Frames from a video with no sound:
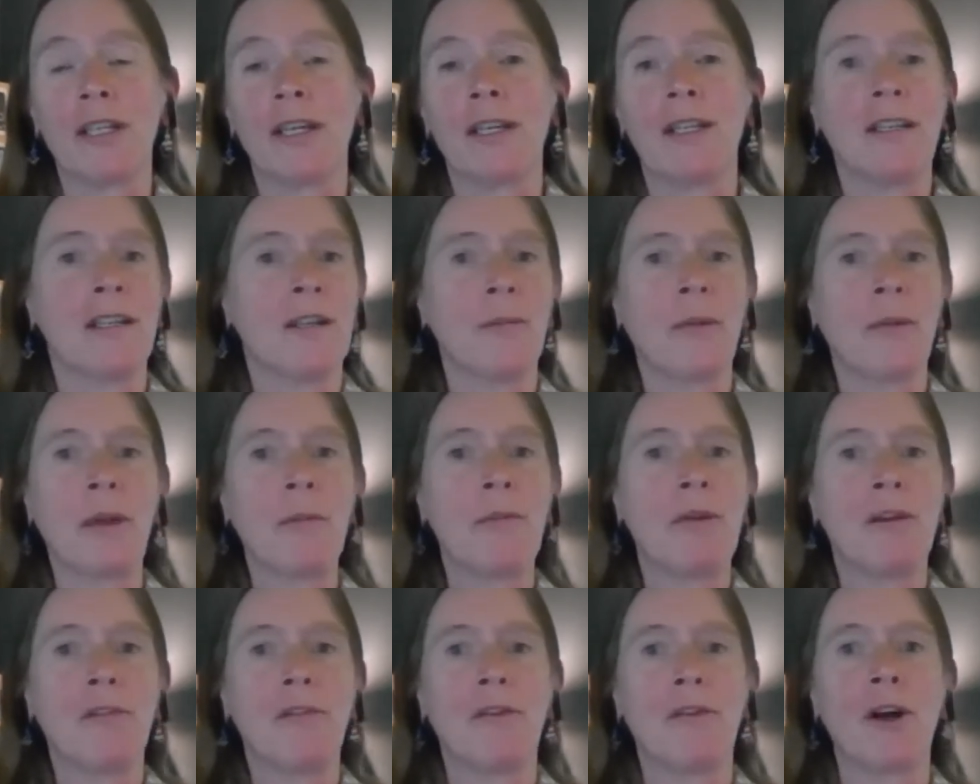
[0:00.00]
and there may
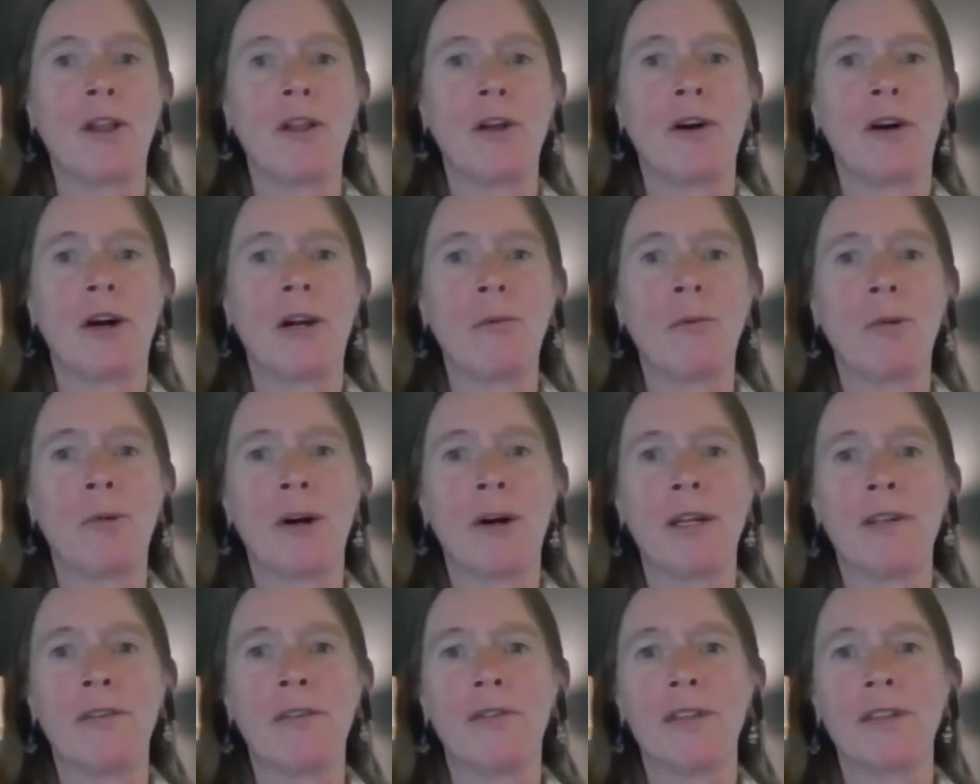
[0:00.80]
be a follow-on
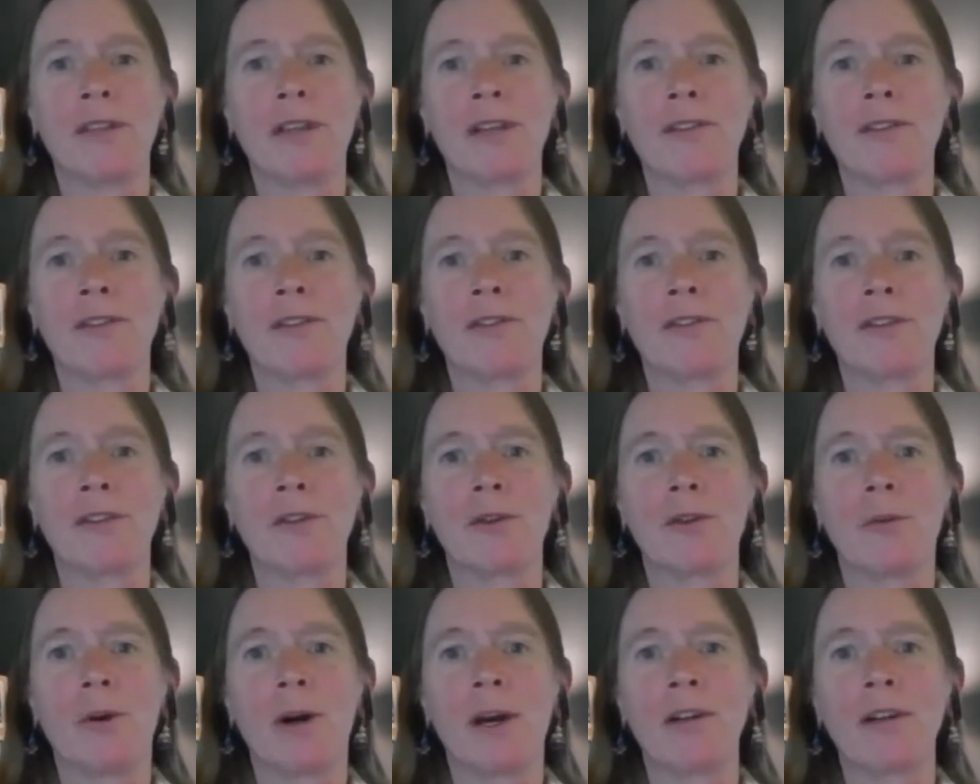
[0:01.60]
one if it takes us a
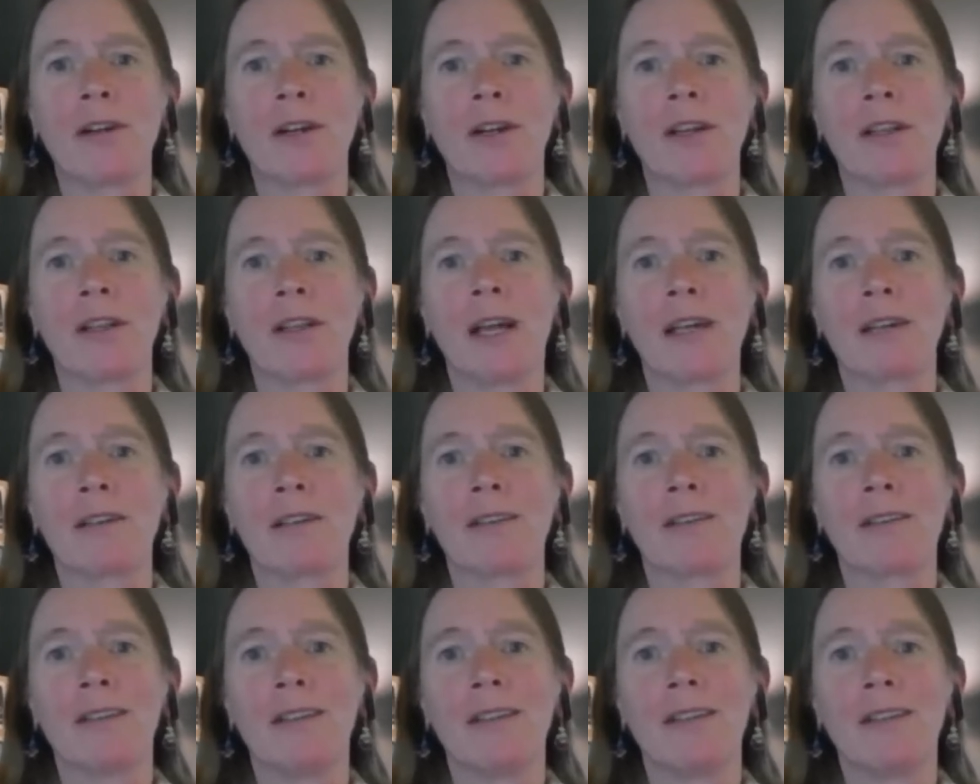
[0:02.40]
little while to
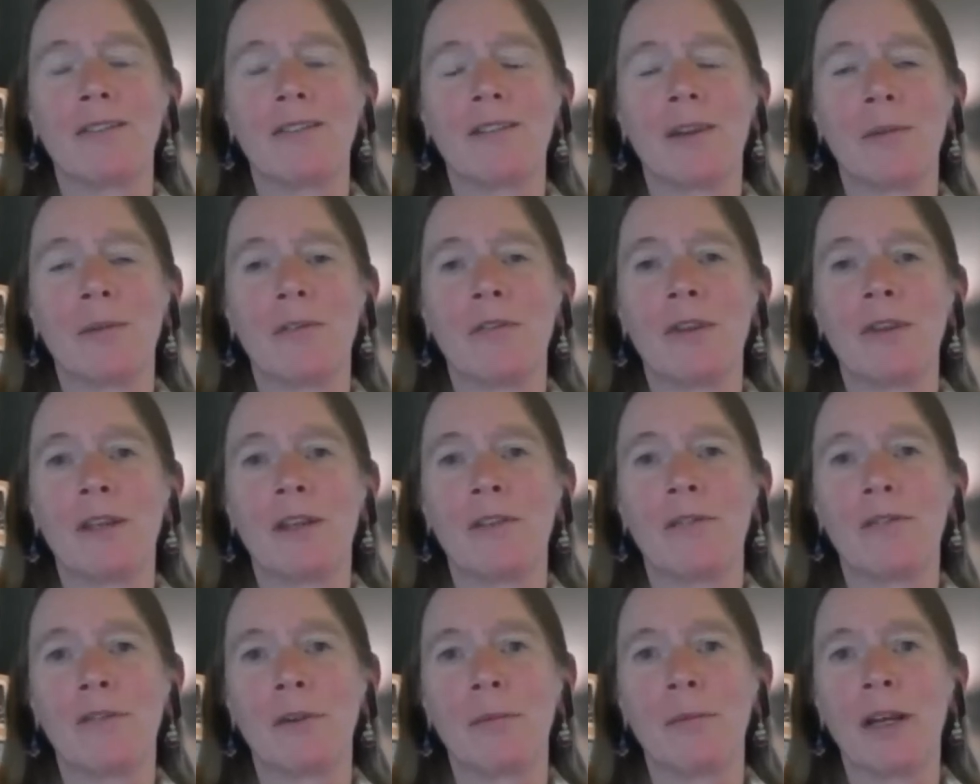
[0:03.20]
collect some of the
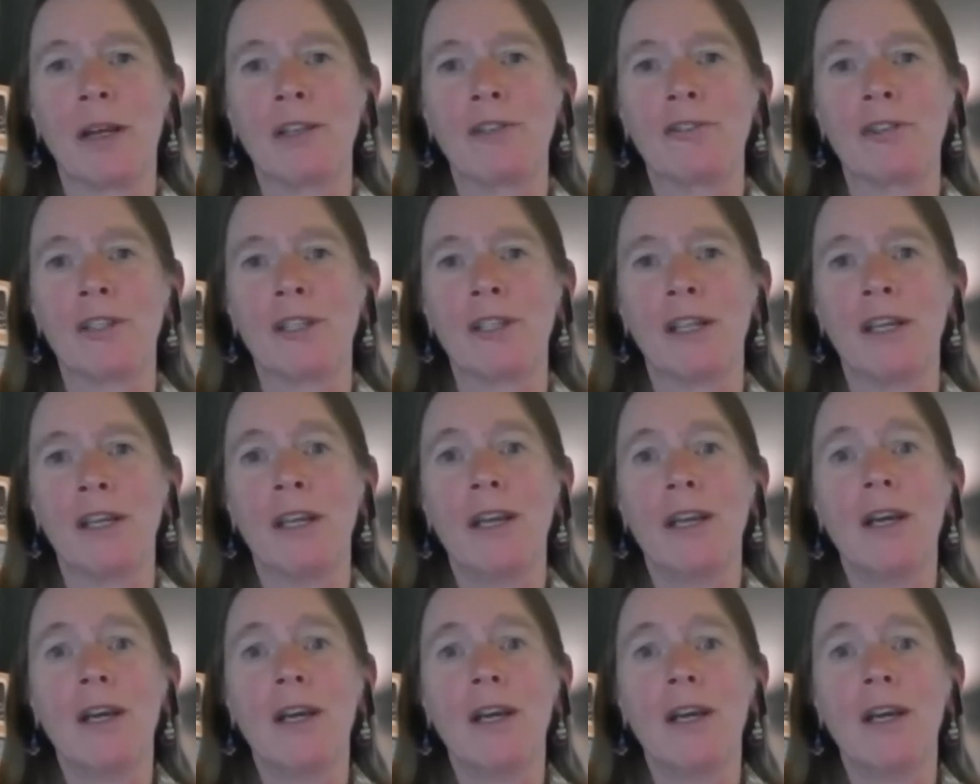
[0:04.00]
information.